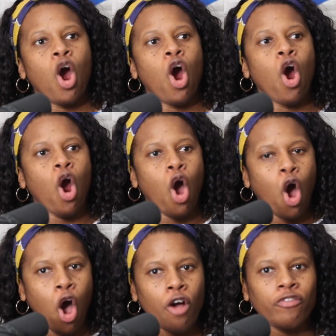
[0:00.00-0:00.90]
are
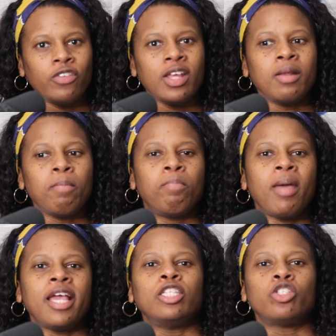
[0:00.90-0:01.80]
often
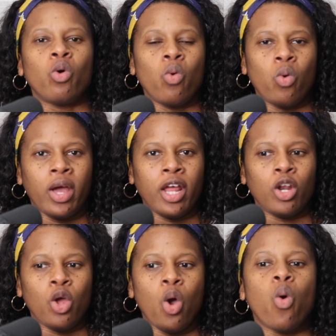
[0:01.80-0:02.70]
based
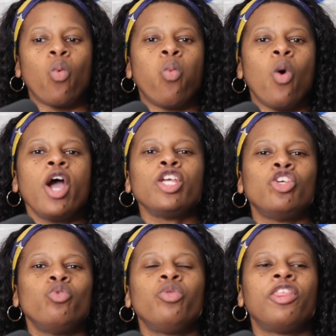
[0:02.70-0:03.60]
on what
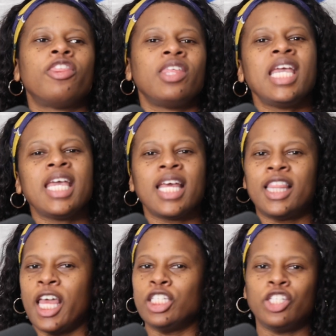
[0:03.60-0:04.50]
you think
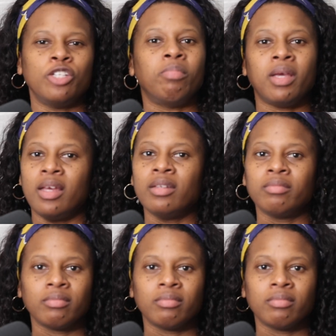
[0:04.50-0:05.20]
they should be.